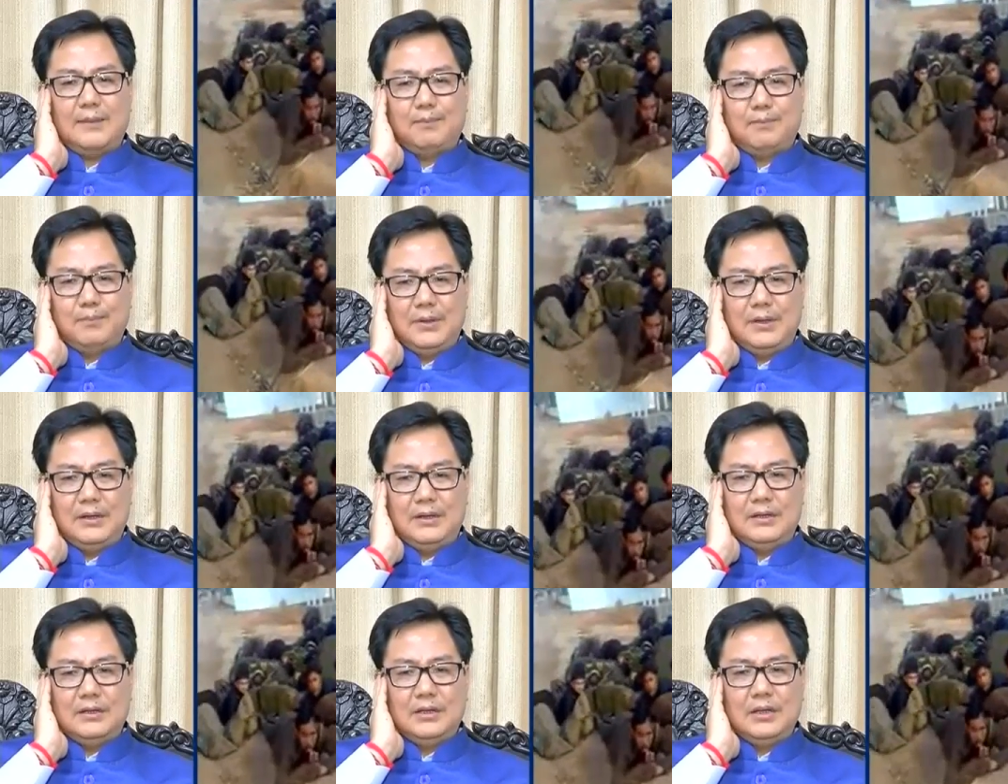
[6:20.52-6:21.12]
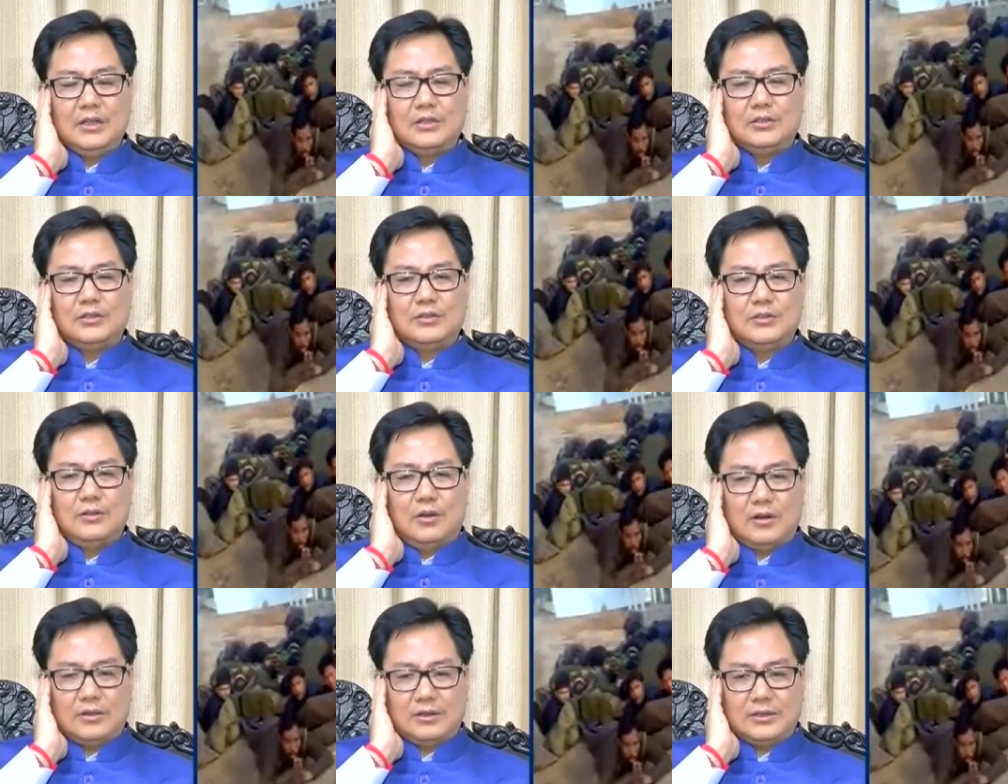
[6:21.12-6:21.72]
appealed to
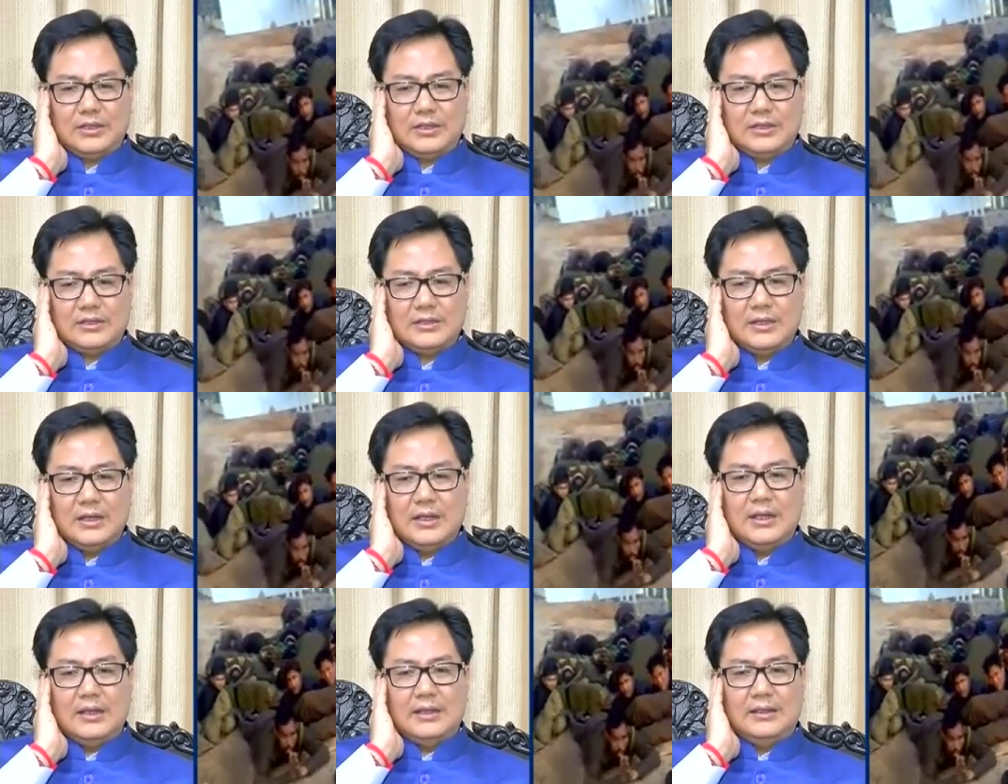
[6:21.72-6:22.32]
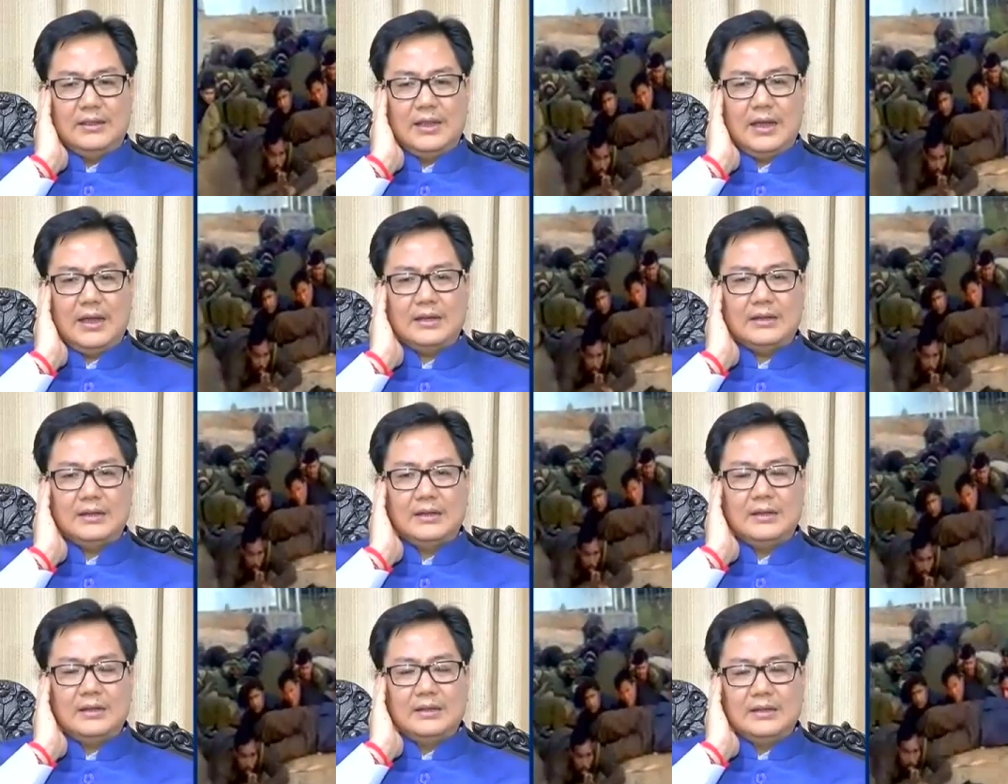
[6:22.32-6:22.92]
Northeast that
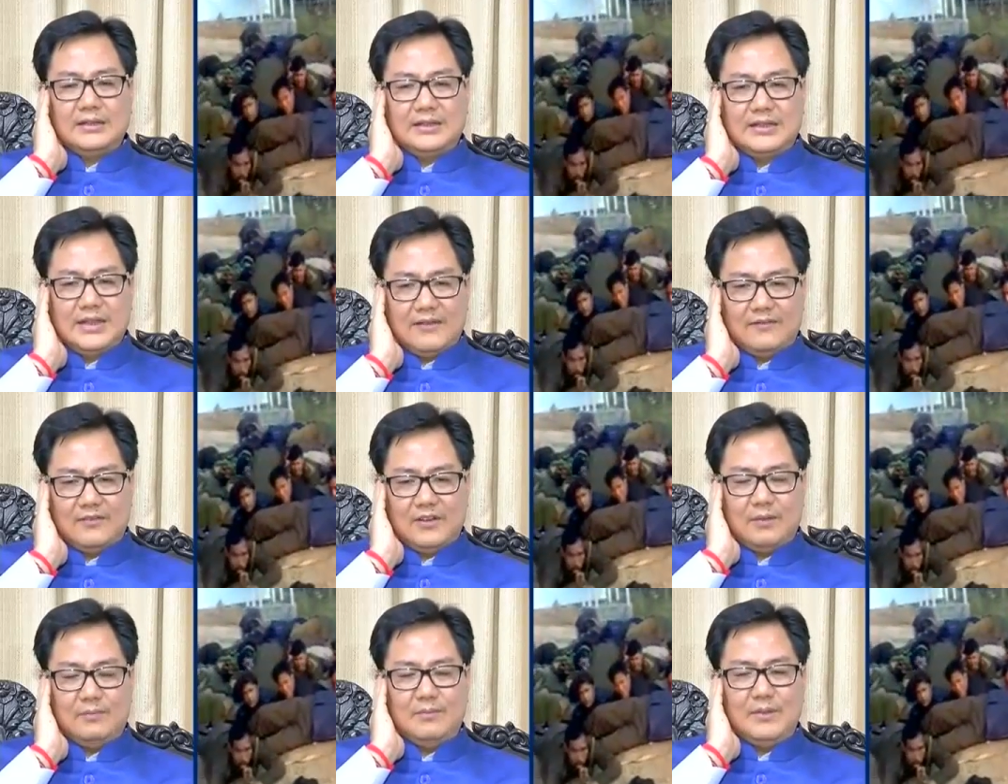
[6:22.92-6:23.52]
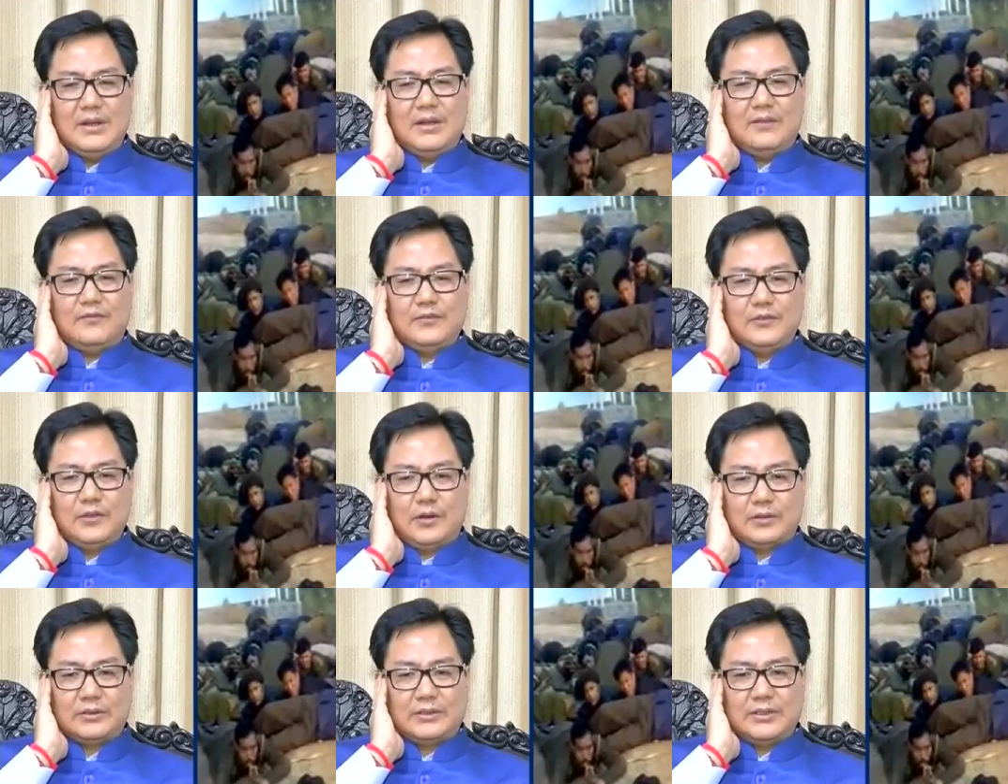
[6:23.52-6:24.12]
development of
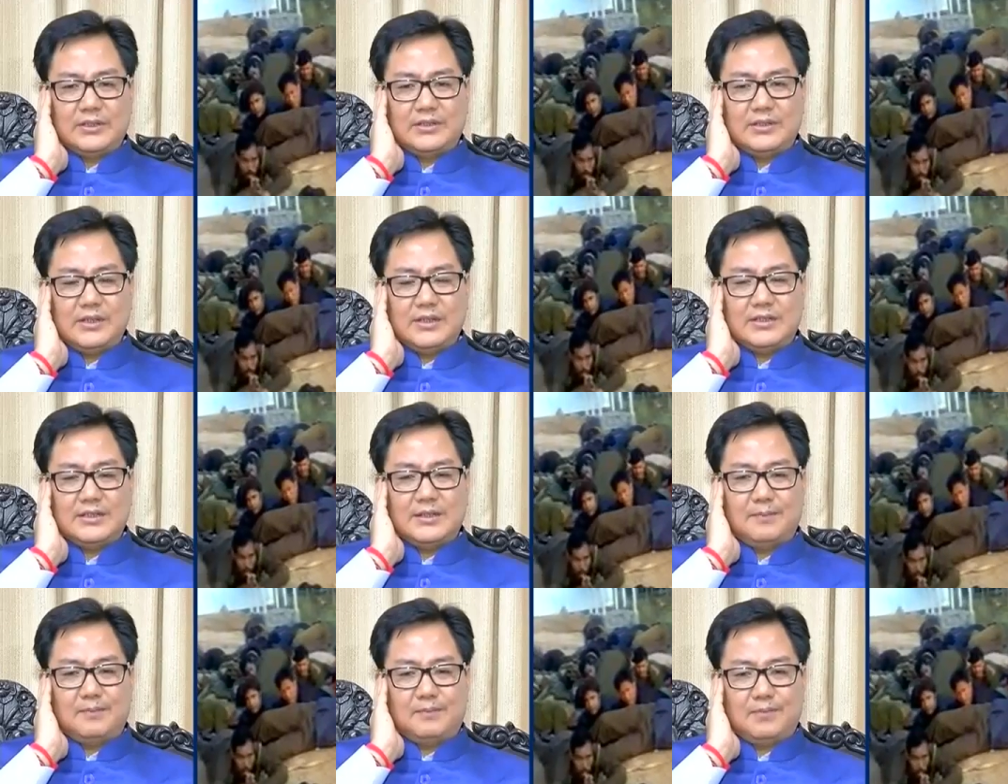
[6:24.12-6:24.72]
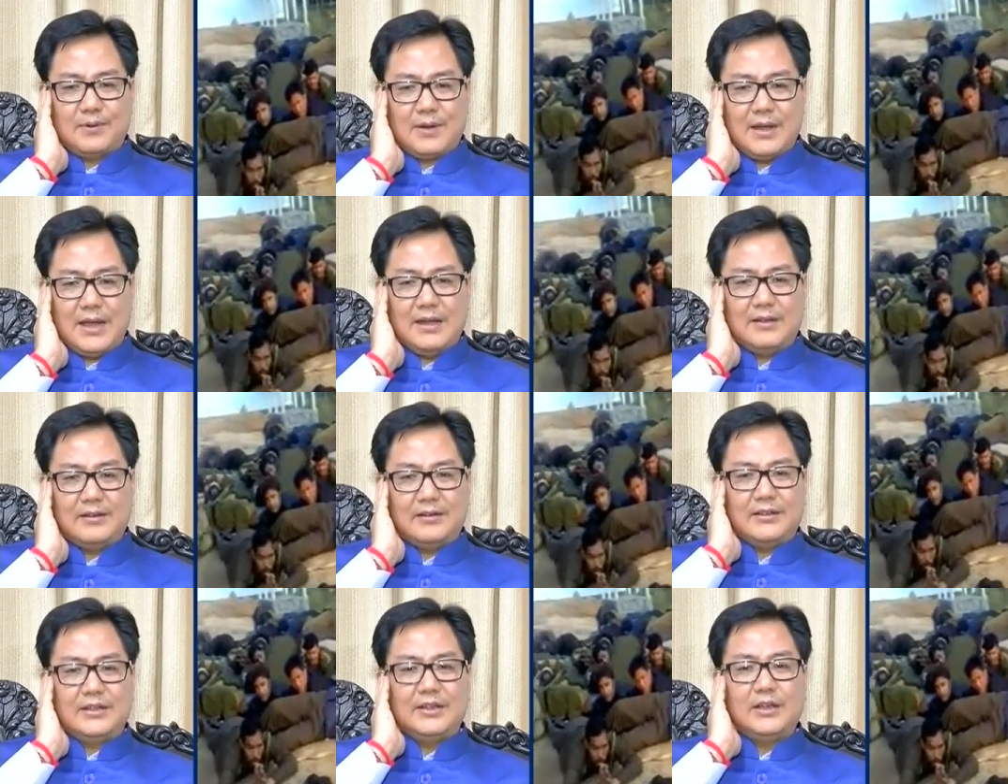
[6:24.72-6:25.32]
Northeast is the
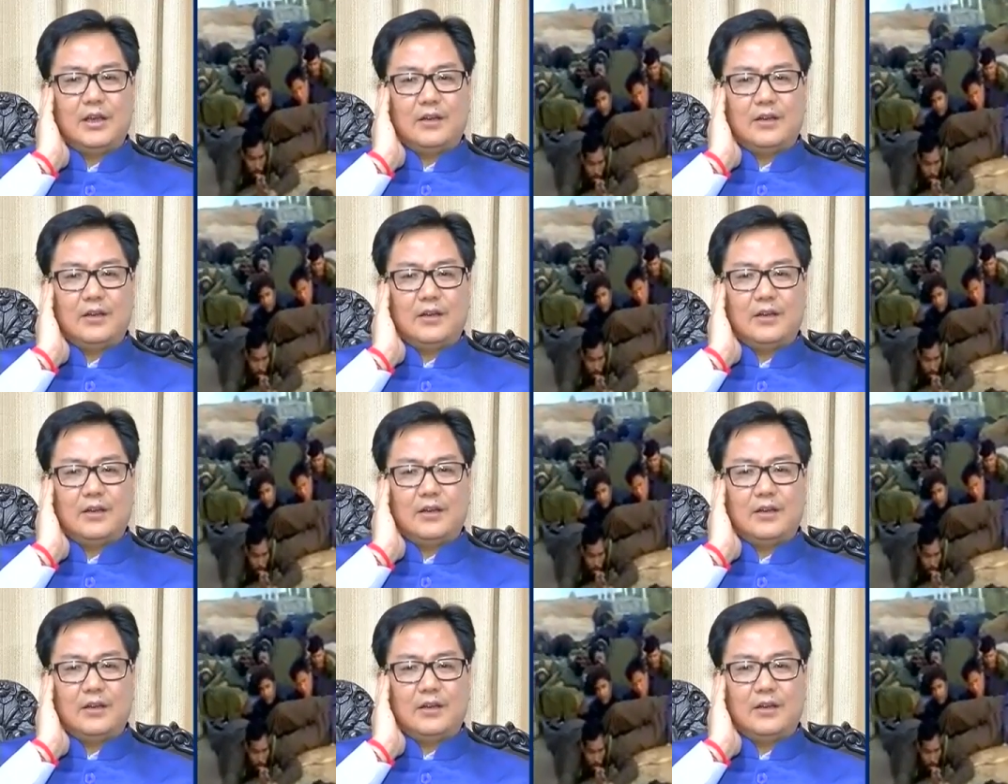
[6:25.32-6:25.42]
priority